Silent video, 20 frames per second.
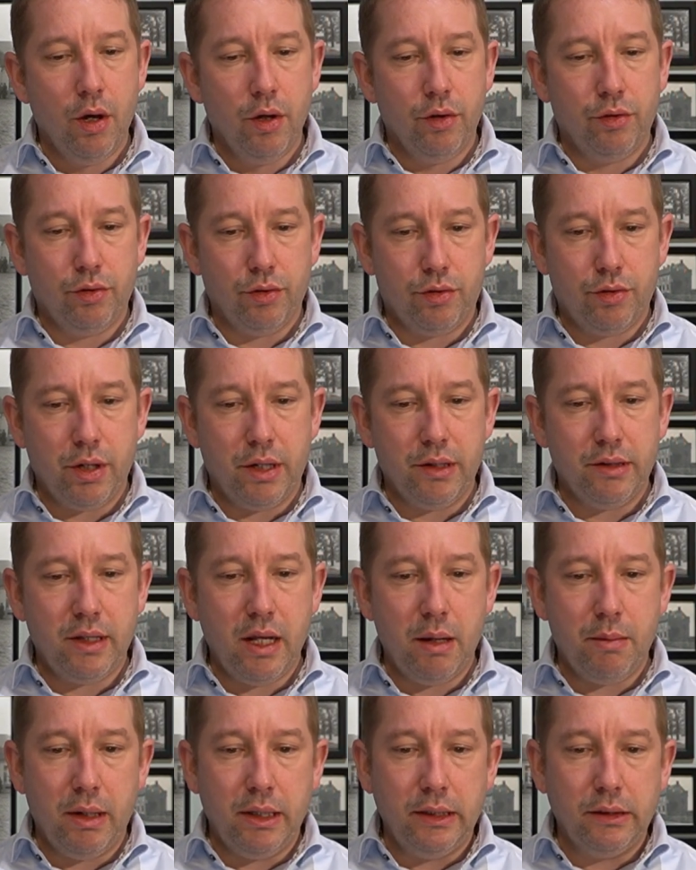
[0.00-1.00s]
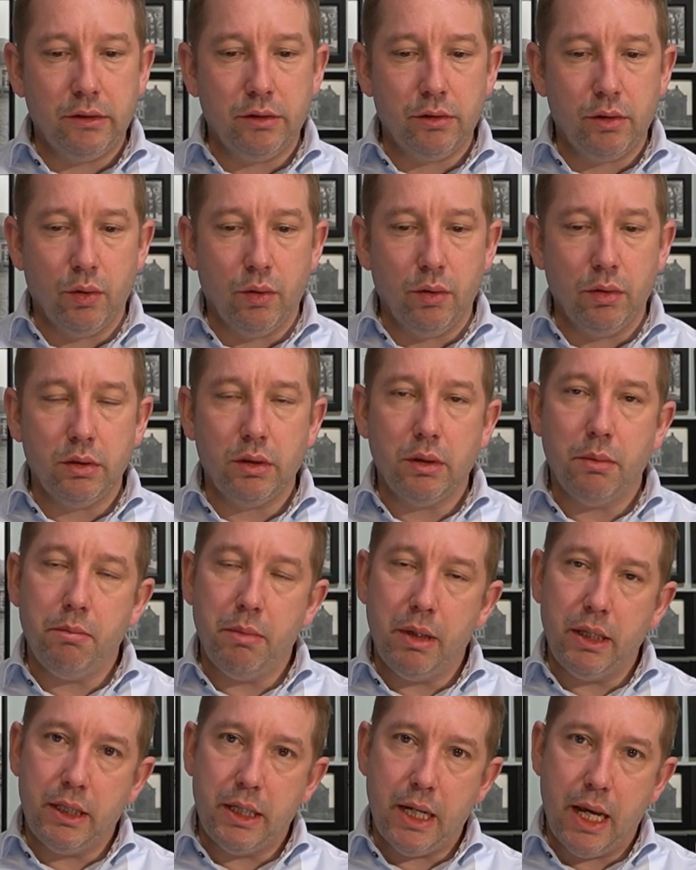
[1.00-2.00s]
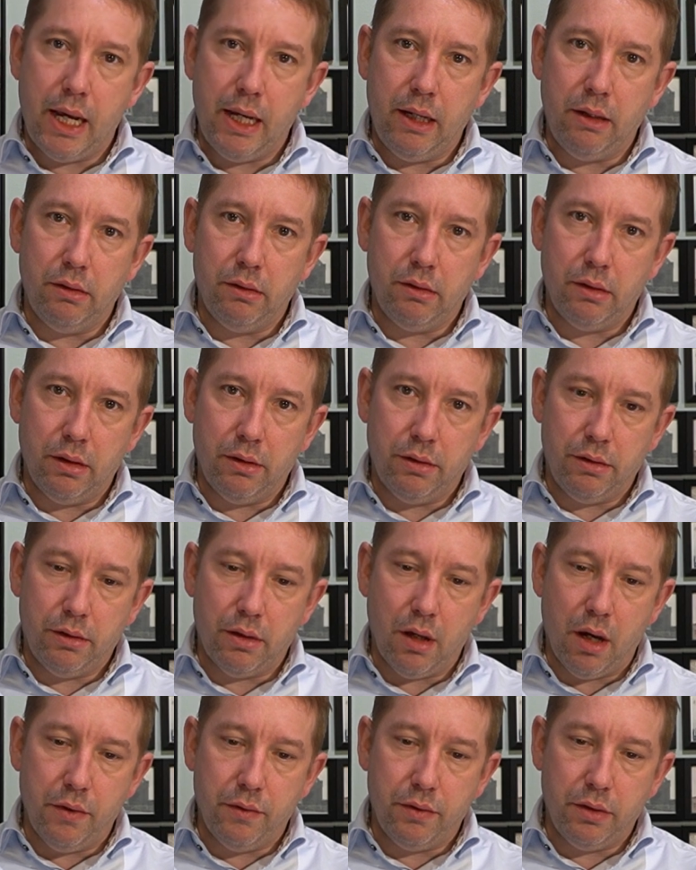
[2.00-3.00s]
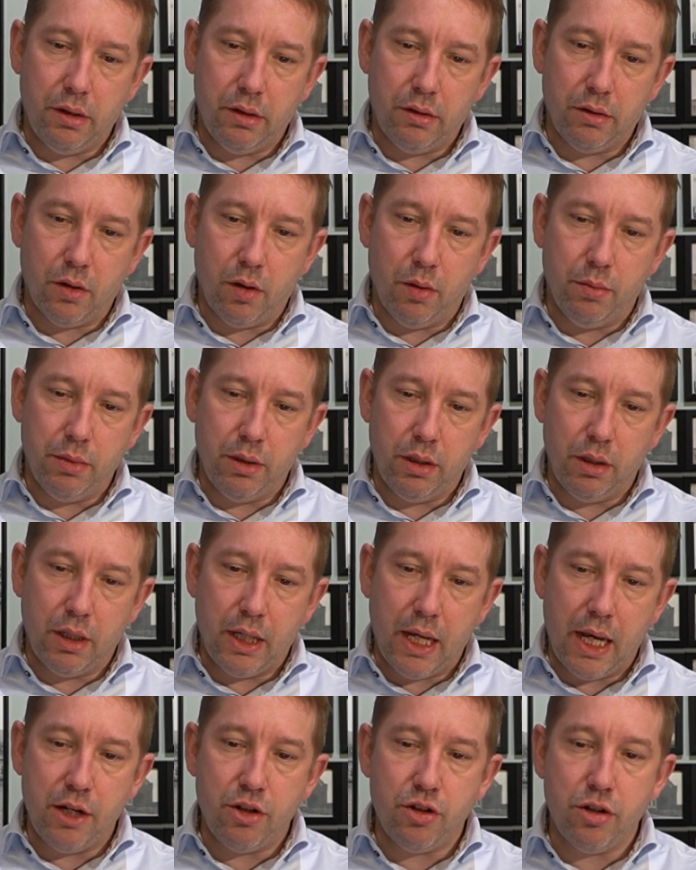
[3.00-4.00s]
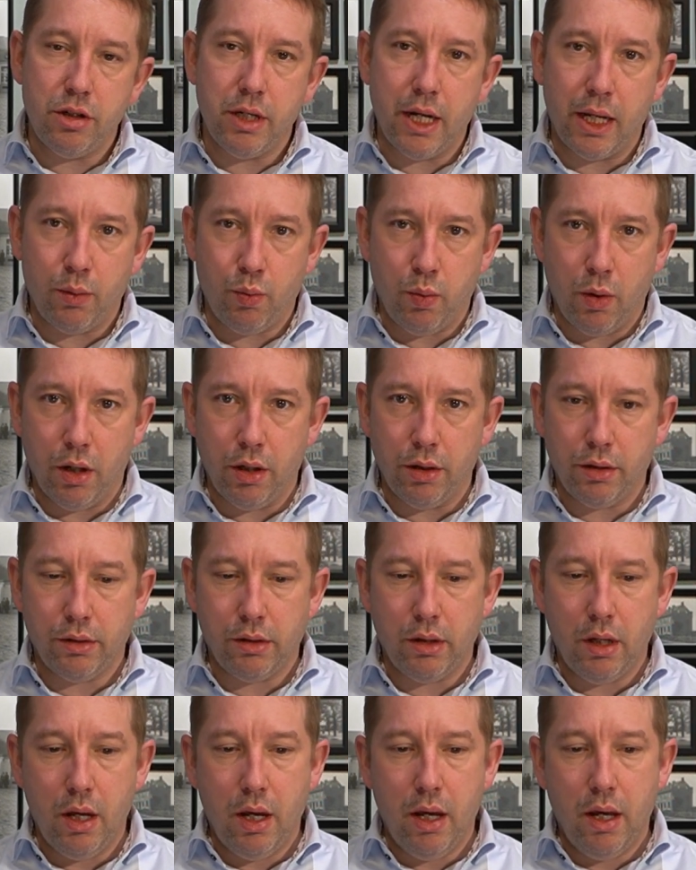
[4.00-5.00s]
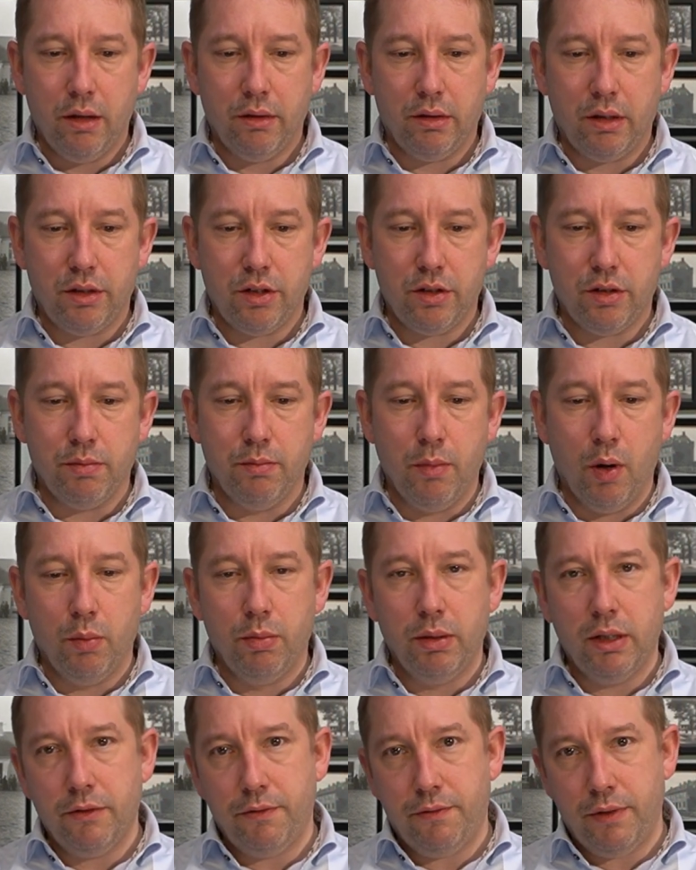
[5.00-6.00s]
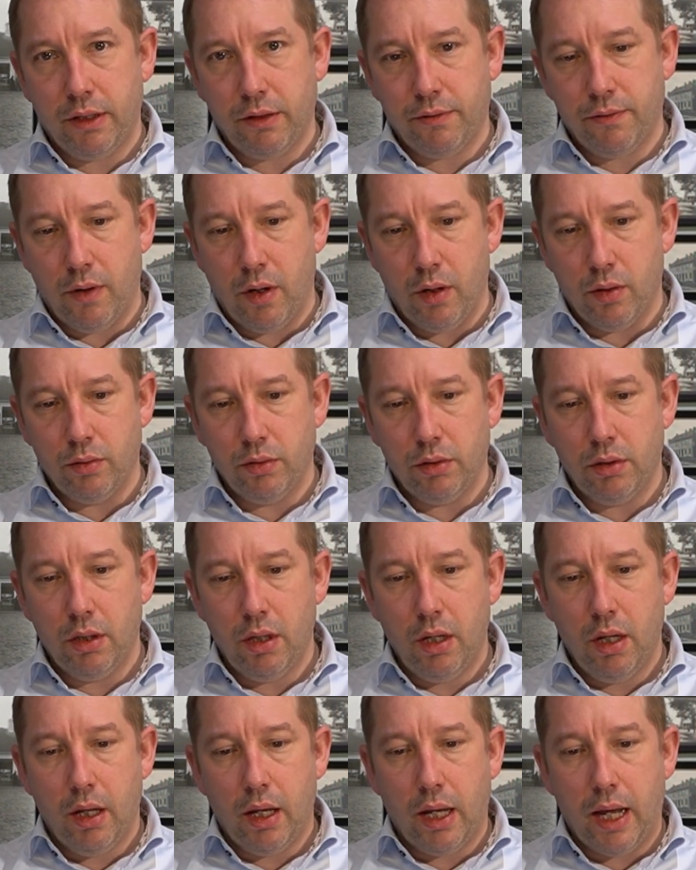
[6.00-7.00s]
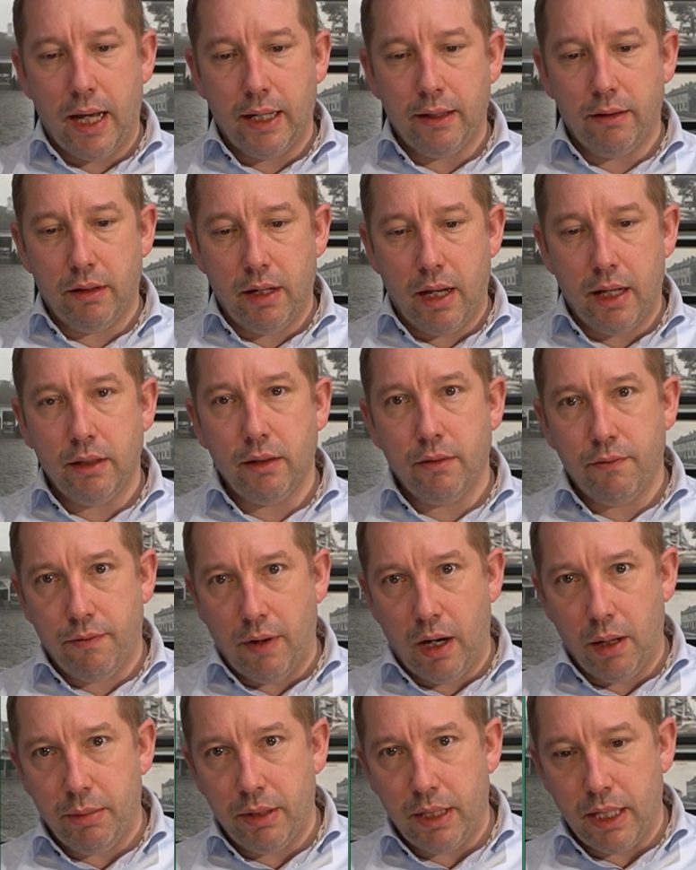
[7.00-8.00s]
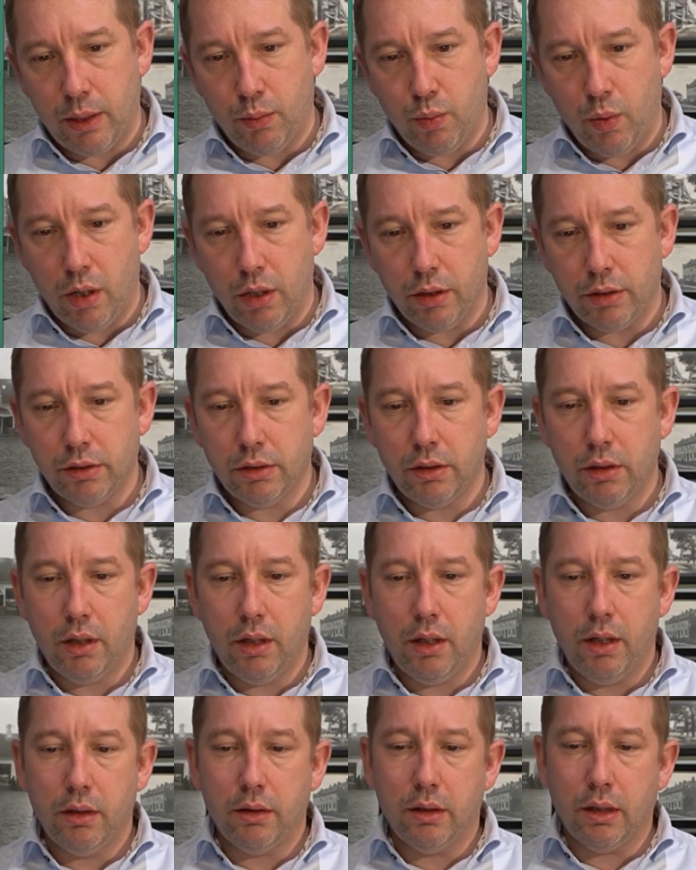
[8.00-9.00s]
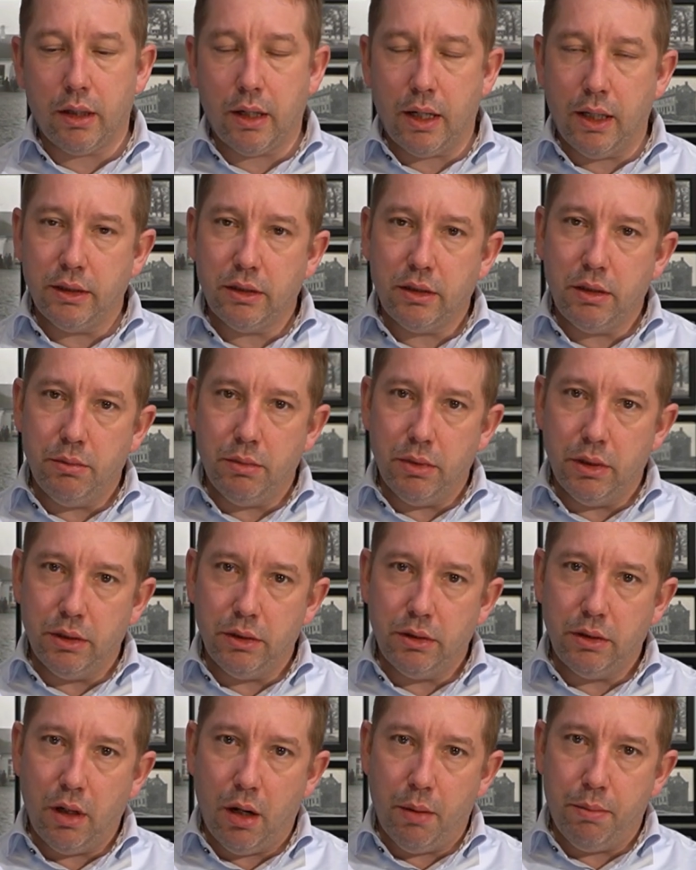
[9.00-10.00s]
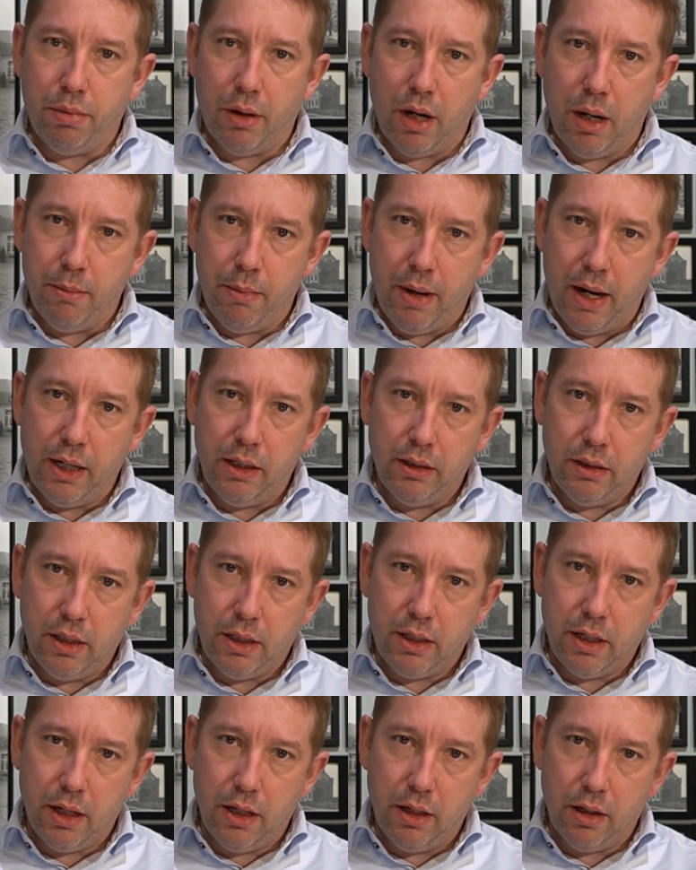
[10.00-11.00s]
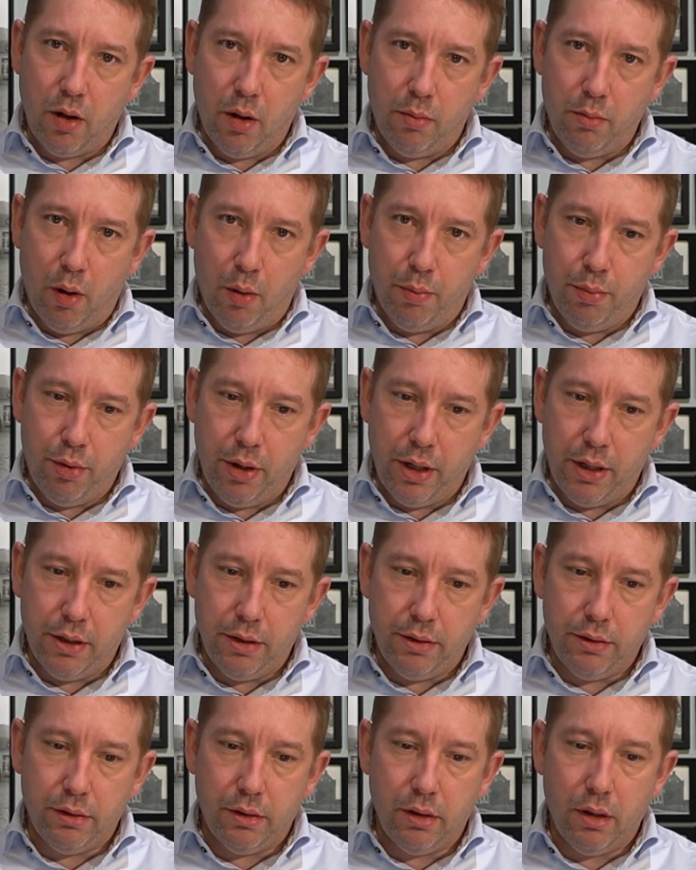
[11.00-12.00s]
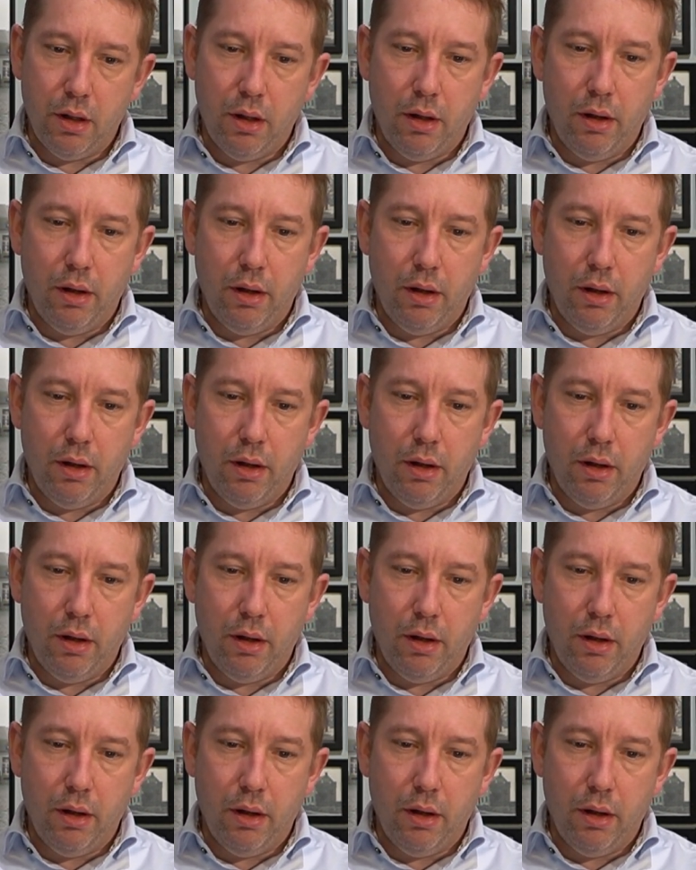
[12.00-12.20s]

So Transtema installs, maintains and services communication networks such as mobile and fixed phone and fiber networks. The customers are primarily the telecom operators.